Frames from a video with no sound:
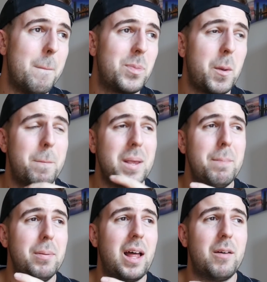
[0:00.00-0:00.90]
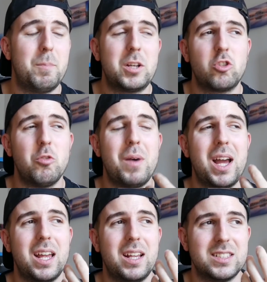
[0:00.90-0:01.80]
the people, because of
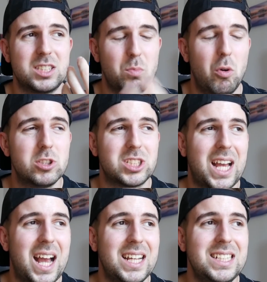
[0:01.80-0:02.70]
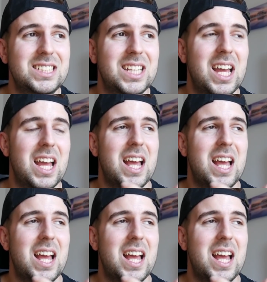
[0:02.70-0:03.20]
my small size,